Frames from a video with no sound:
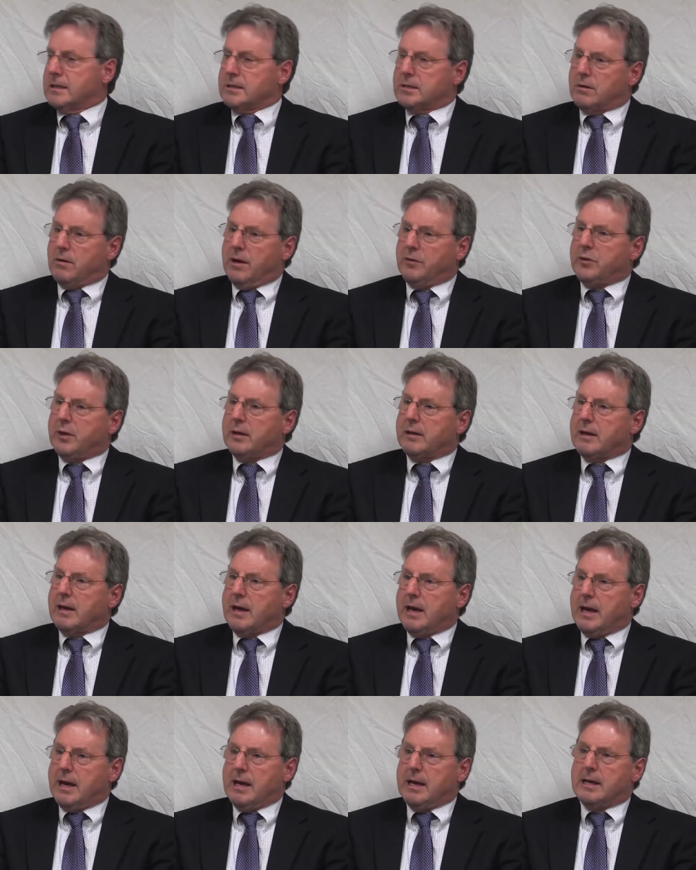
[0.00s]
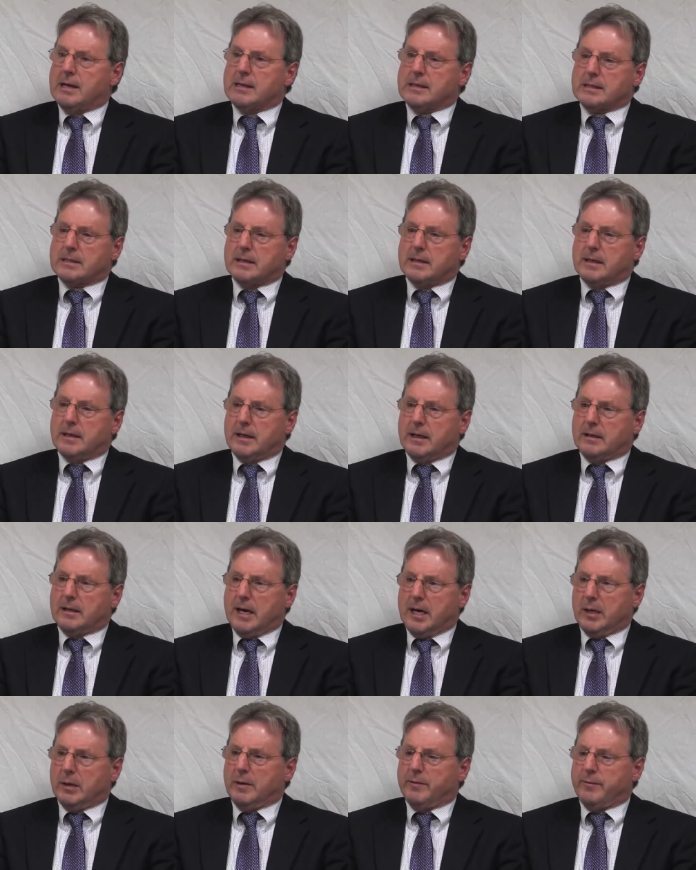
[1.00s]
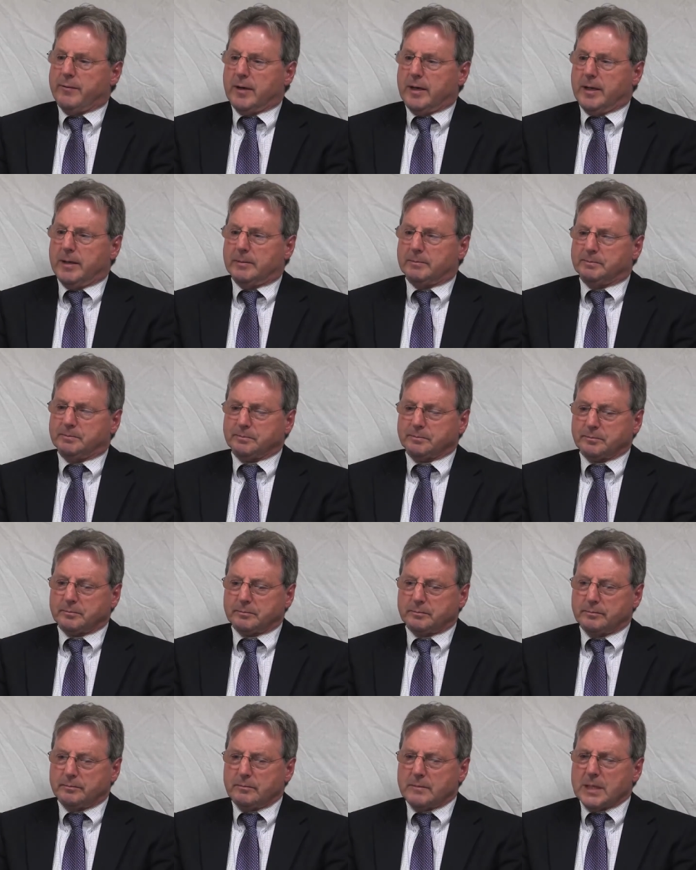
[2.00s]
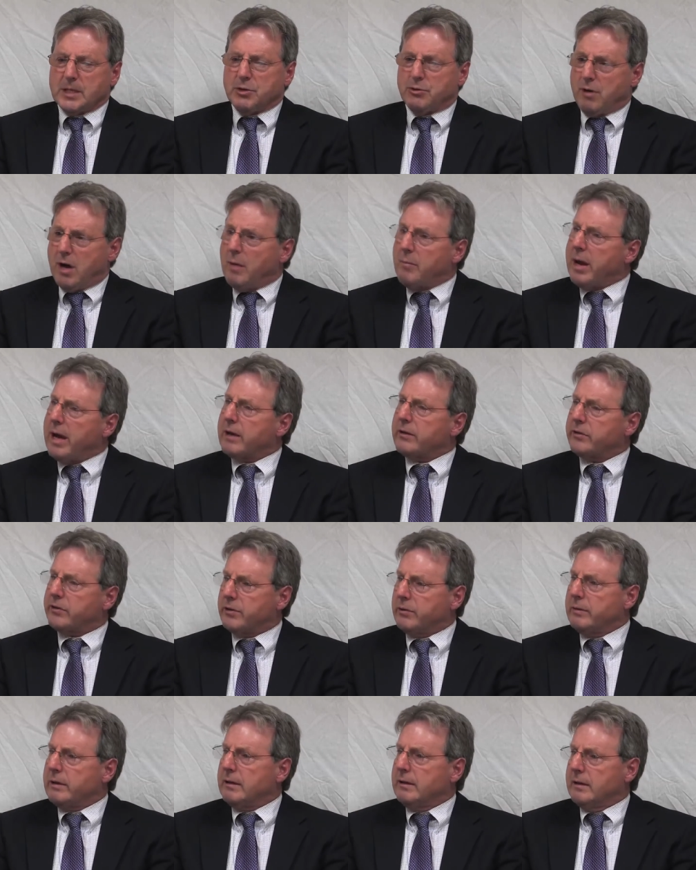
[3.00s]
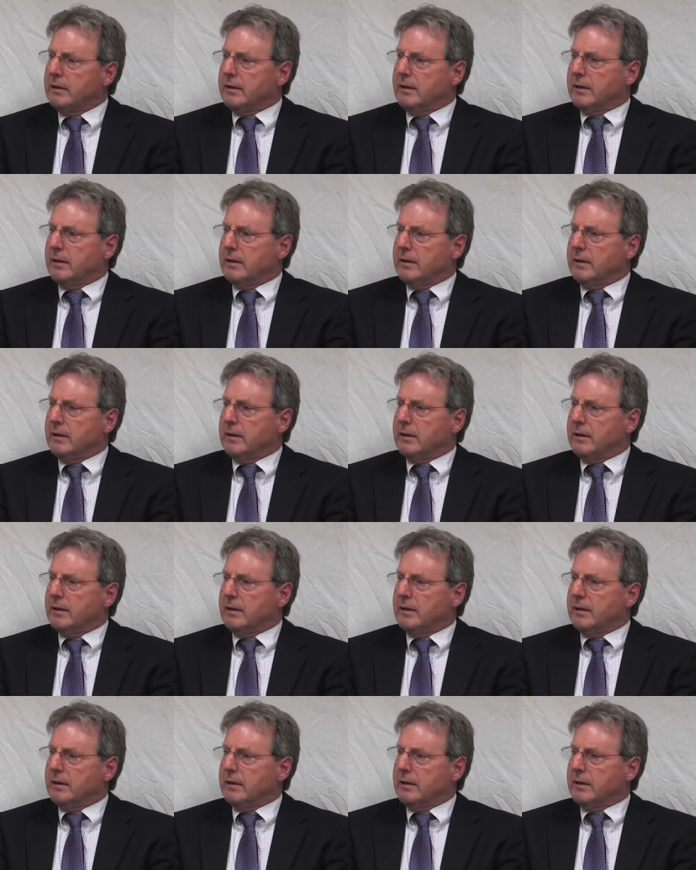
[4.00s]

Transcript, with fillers: So I think it has a lot of drawbacks to it.